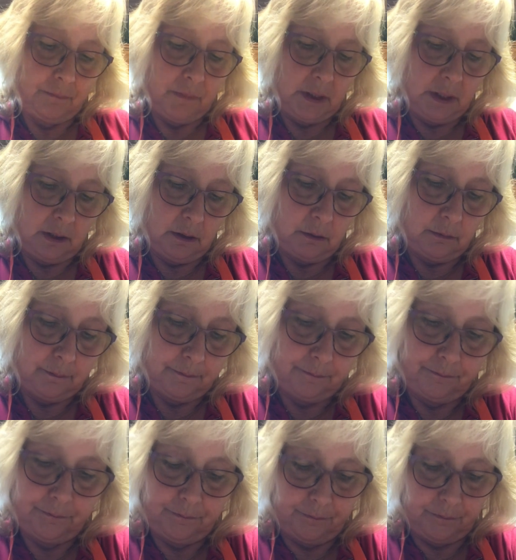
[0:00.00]
you know,
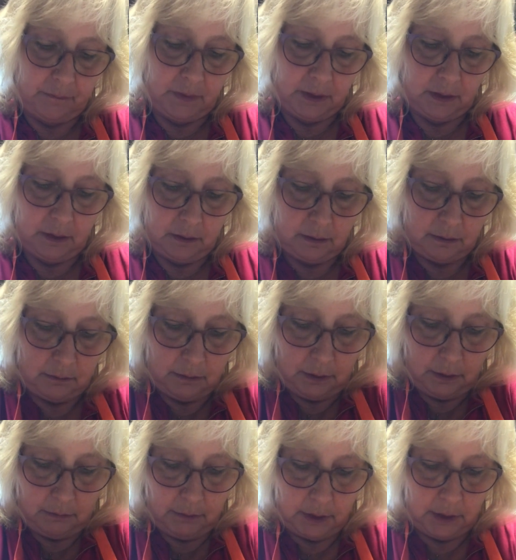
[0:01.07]
it doesn't
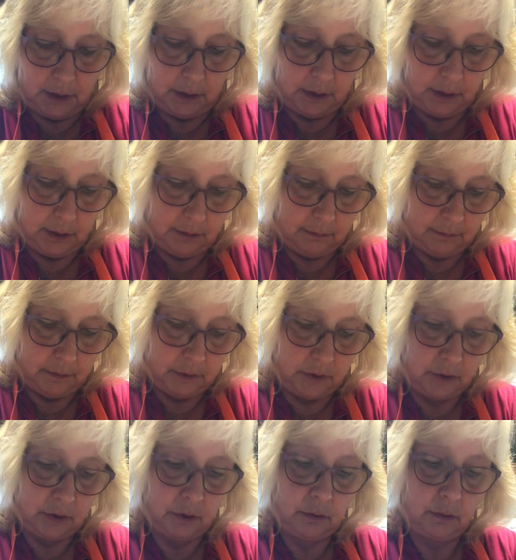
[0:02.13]
really work good. So